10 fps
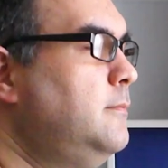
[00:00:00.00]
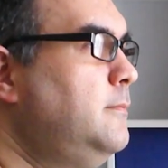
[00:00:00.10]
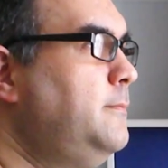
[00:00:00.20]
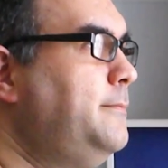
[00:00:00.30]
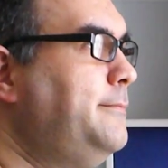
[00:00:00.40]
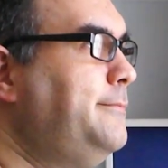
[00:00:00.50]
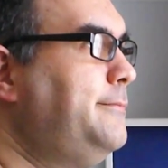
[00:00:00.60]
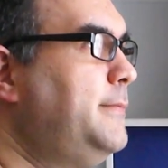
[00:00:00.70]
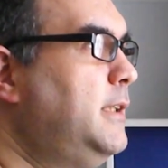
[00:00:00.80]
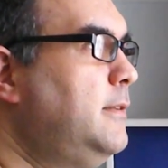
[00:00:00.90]
Done
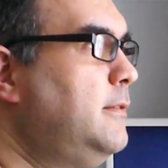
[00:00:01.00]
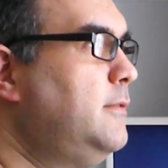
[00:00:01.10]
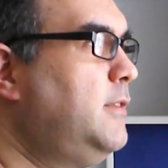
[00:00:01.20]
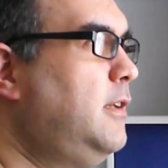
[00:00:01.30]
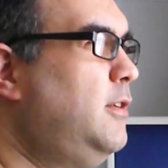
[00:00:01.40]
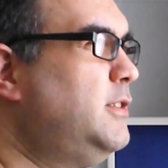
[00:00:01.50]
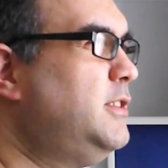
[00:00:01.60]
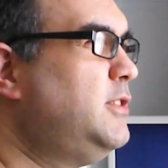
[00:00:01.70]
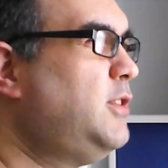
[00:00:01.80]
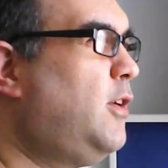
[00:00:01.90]
lots of
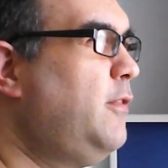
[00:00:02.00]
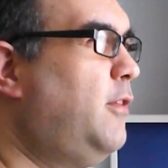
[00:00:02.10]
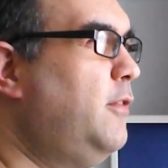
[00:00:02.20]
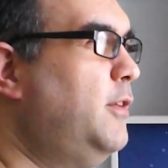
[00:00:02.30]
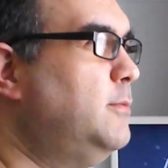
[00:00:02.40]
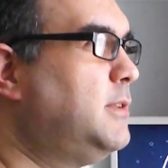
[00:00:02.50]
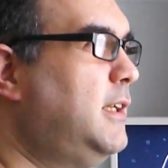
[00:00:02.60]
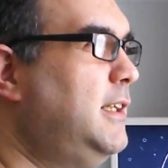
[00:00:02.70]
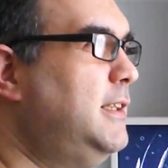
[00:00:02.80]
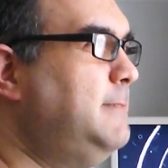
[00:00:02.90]
sci-fi films
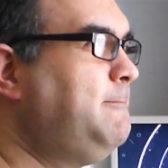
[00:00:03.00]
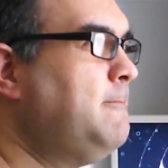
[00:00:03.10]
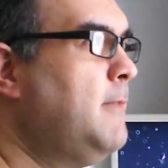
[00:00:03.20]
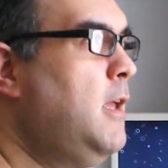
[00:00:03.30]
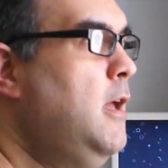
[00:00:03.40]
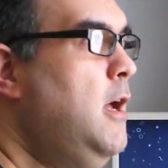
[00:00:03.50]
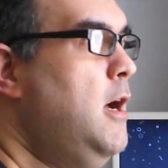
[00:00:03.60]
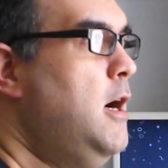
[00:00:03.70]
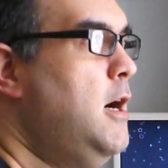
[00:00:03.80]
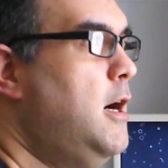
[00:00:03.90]
lately.
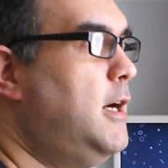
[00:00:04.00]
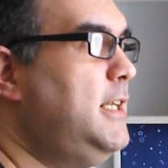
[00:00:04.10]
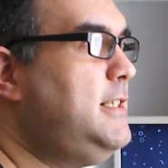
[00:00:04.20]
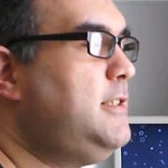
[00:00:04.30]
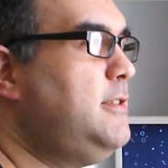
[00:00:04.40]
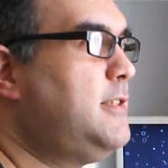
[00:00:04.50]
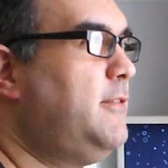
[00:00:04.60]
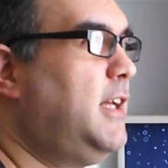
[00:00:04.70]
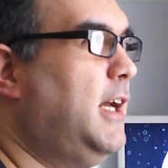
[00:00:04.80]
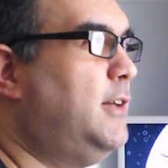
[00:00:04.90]
I need to do
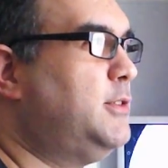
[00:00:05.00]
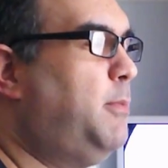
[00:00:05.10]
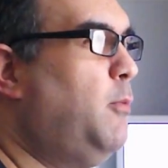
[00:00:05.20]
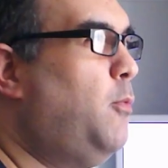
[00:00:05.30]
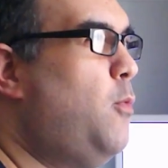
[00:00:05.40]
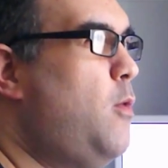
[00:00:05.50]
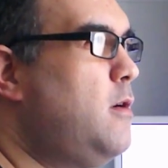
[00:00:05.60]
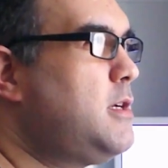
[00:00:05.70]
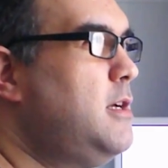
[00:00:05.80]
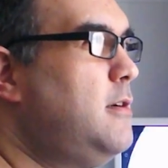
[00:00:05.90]
something else, but
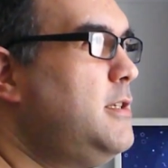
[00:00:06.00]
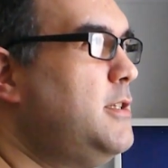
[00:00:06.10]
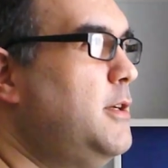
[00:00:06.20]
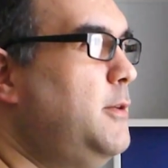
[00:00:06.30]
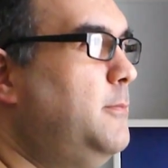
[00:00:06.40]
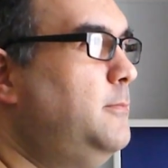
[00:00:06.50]
what can I do?